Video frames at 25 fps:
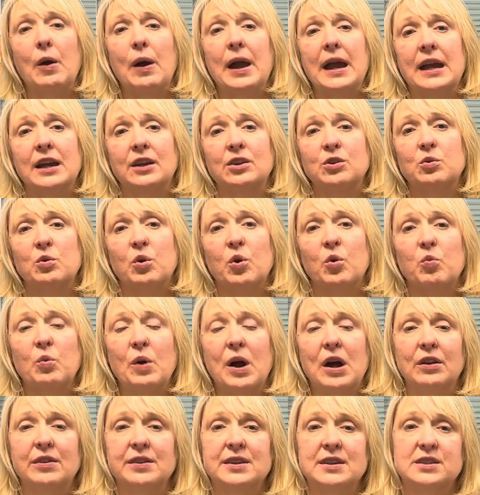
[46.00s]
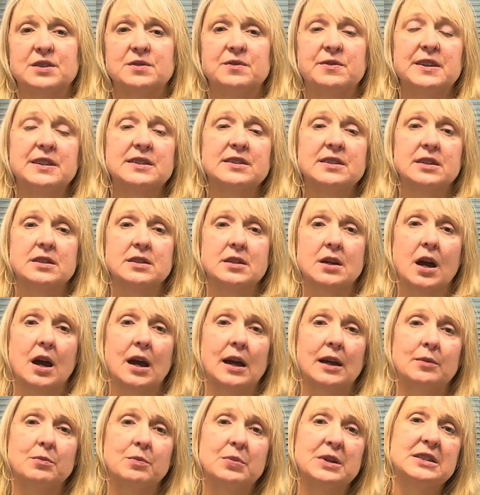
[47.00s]
annual wellness visit
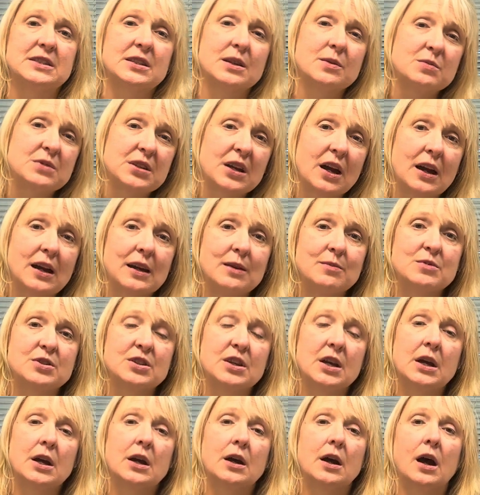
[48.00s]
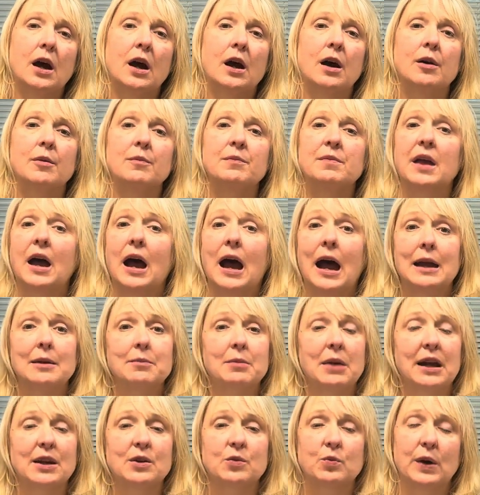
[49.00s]
time. But sometimes I
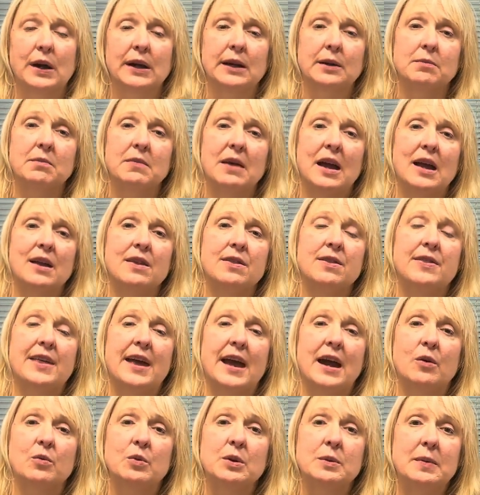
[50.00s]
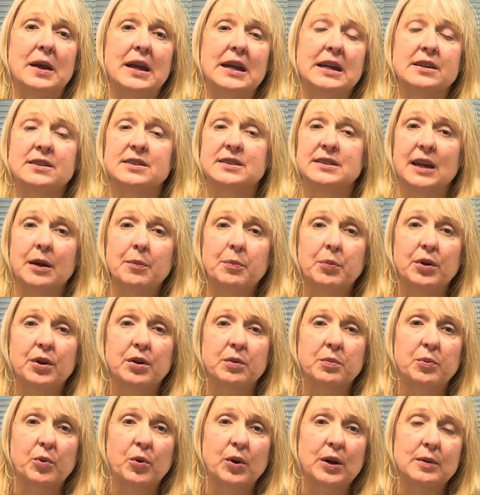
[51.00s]
might recommend that we make a separate
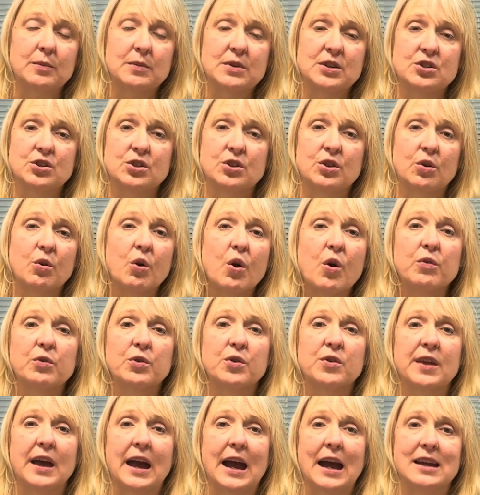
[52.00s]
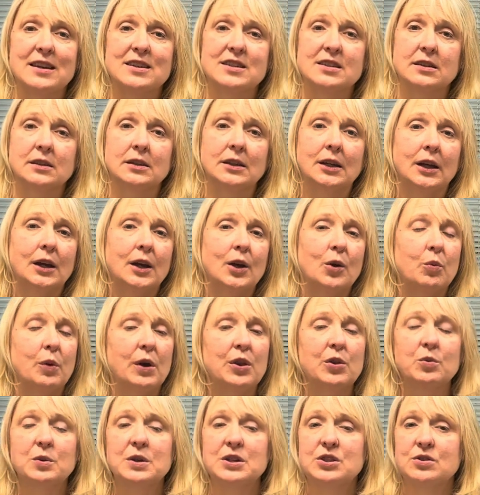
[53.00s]
appointment to go over that. And
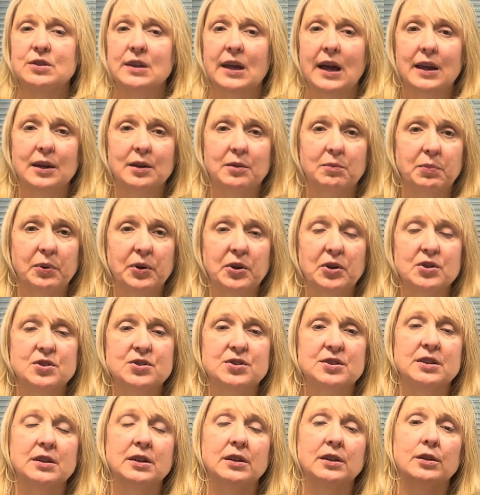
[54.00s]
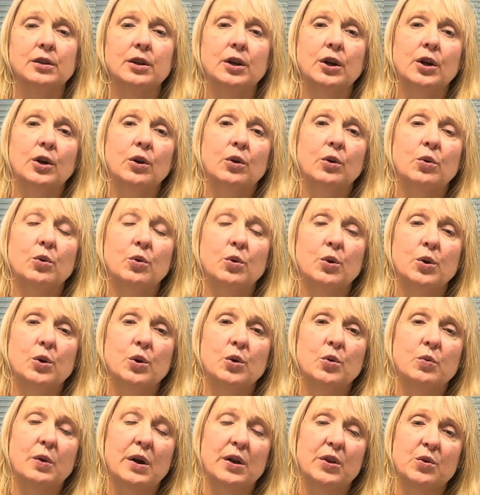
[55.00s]
whether we do that in person
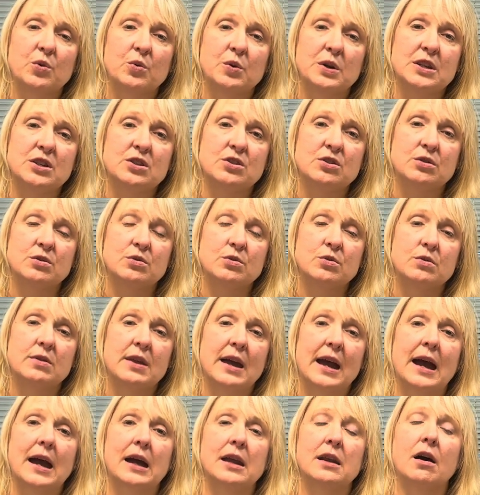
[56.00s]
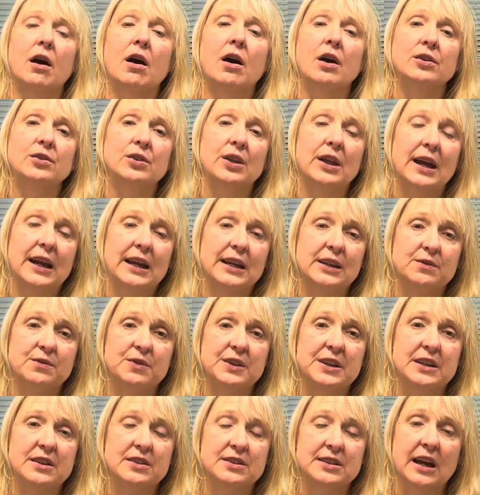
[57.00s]
or whether we do that online
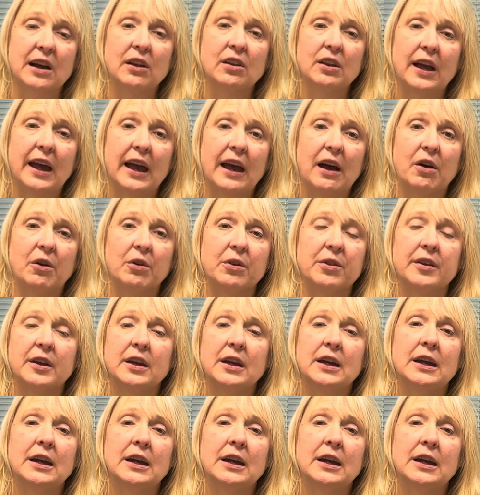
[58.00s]
via telehealth,